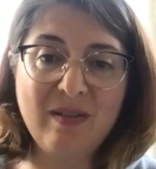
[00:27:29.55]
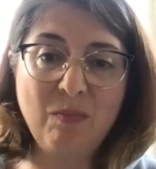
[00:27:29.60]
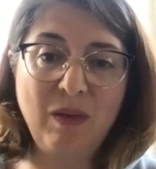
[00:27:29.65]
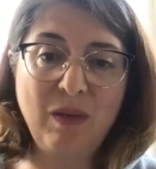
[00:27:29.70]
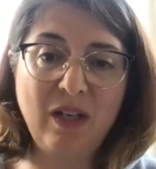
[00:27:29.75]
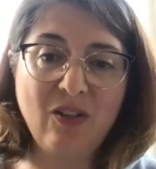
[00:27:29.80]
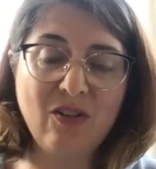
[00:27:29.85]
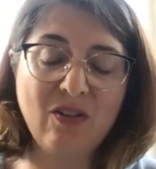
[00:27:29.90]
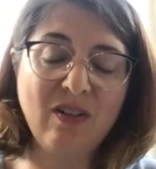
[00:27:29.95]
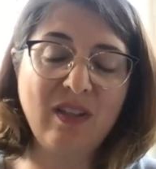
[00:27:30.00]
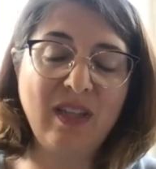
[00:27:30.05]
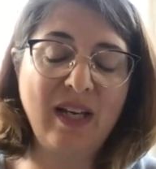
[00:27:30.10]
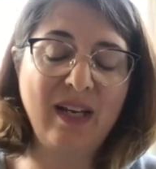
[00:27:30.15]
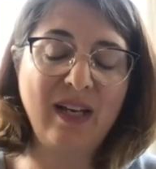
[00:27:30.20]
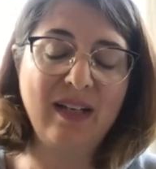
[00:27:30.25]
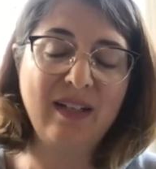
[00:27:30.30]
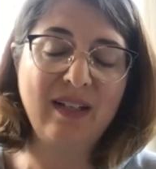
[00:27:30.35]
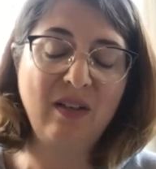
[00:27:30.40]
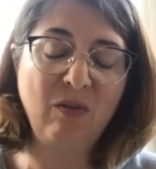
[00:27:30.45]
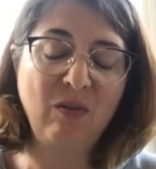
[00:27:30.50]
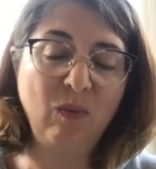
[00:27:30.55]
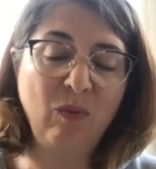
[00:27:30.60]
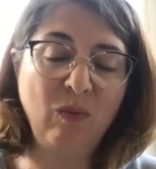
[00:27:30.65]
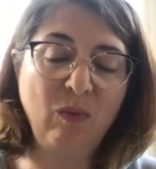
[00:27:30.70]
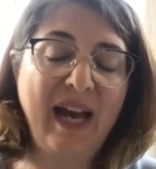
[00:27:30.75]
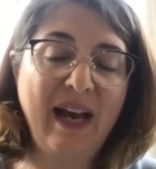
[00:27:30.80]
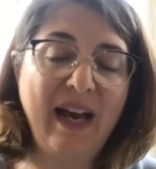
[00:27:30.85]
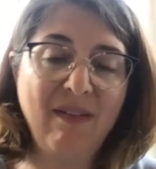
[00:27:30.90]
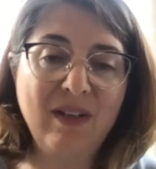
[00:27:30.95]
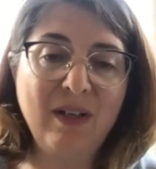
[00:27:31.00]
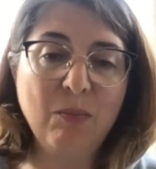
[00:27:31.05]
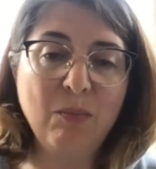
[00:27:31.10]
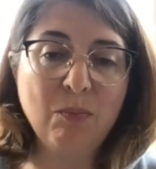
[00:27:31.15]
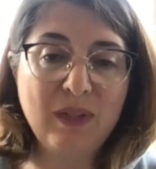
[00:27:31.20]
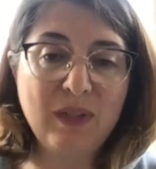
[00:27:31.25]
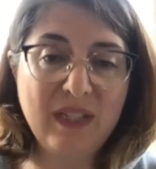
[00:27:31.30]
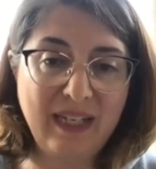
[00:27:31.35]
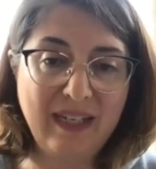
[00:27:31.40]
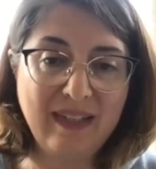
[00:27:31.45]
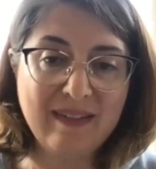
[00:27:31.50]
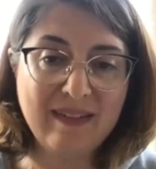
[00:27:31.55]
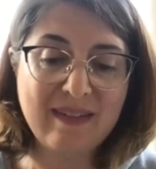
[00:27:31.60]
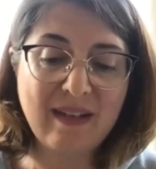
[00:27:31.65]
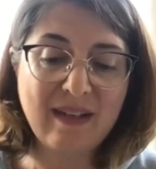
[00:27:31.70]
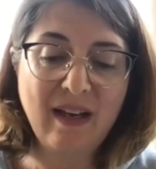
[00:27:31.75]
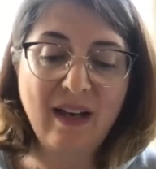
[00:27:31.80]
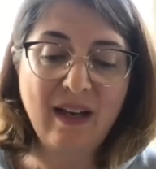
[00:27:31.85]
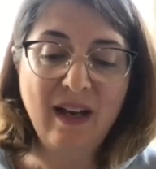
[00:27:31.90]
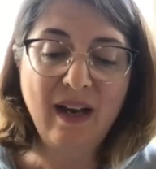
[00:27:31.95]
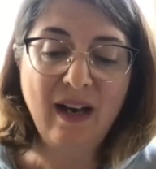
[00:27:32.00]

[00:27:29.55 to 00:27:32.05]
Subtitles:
to make sure that we have it in place.